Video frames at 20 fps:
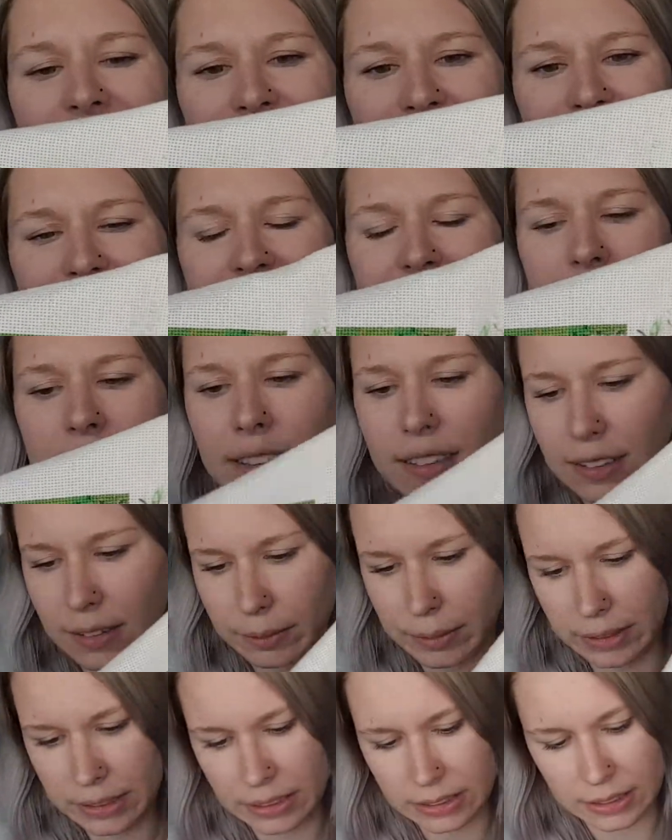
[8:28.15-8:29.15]
like I said.
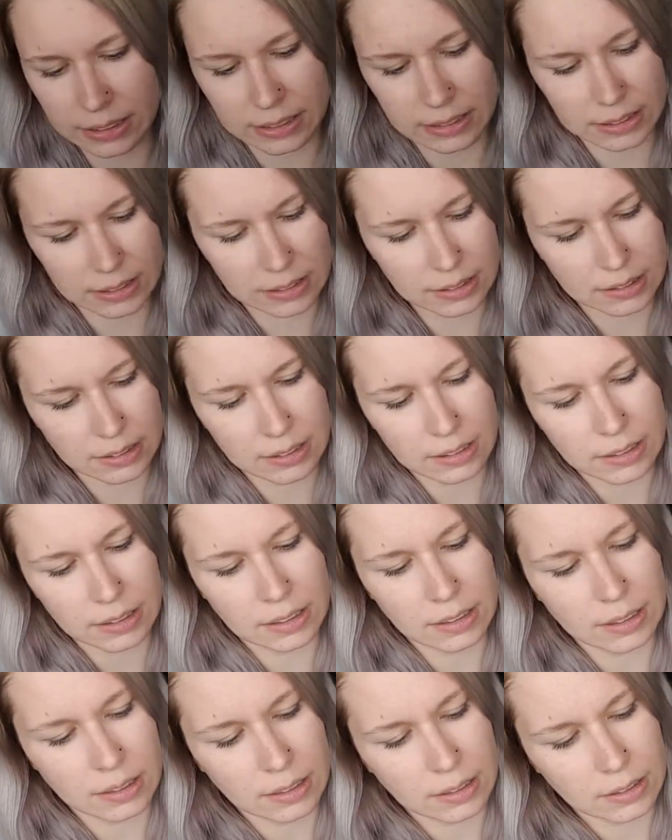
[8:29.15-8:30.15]
Let me get this
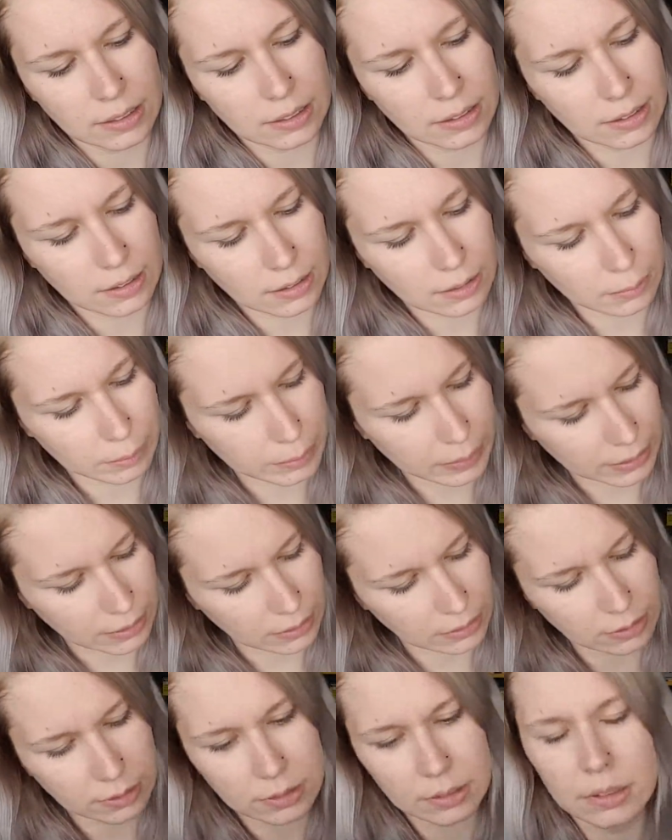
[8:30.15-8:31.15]
up
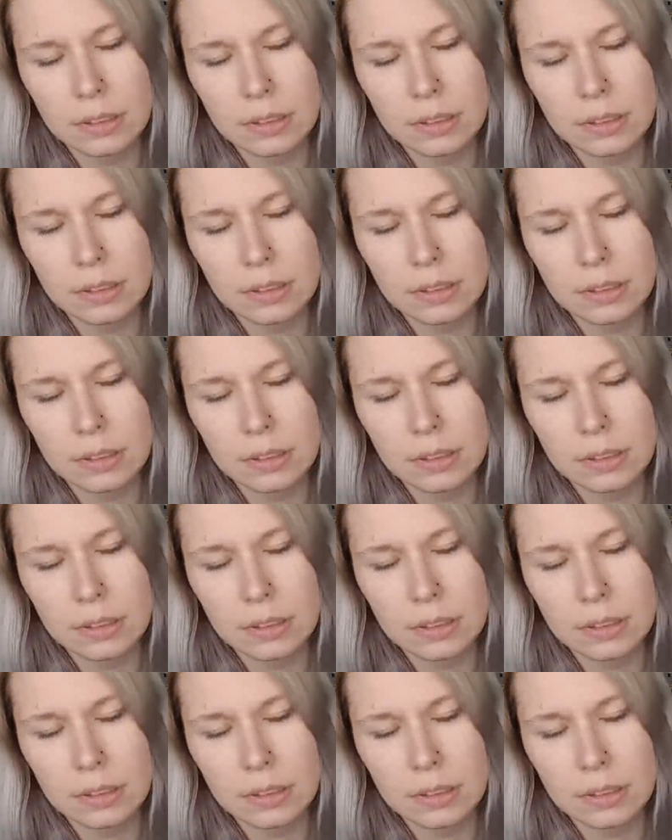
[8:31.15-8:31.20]
better.